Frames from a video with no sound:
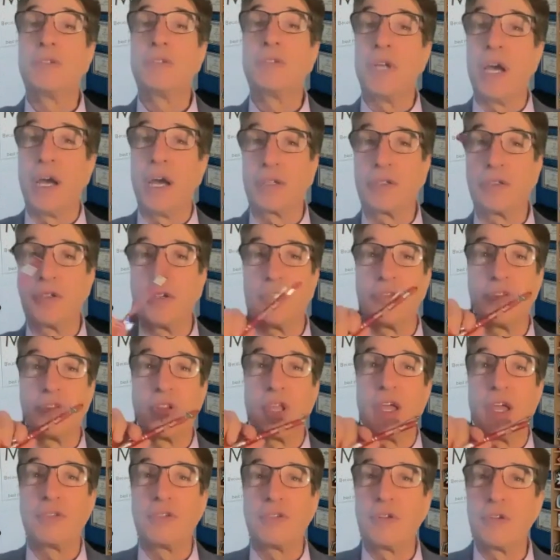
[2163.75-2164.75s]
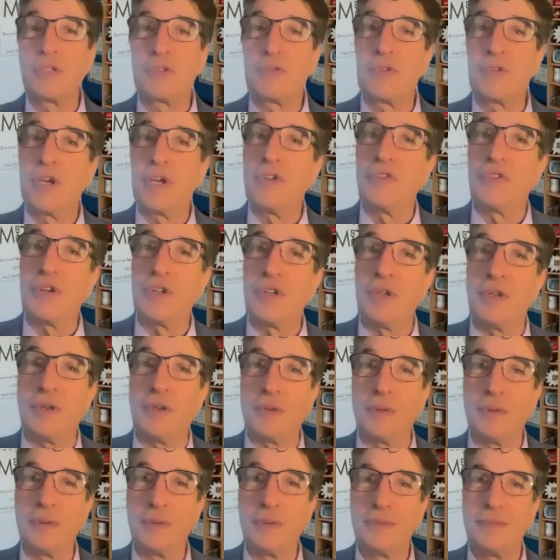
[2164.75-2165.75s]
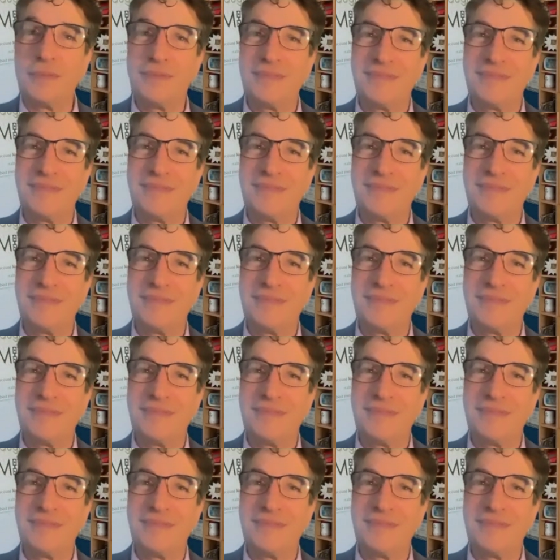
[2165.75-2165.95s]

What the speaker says: your doctor if laughter is right for you.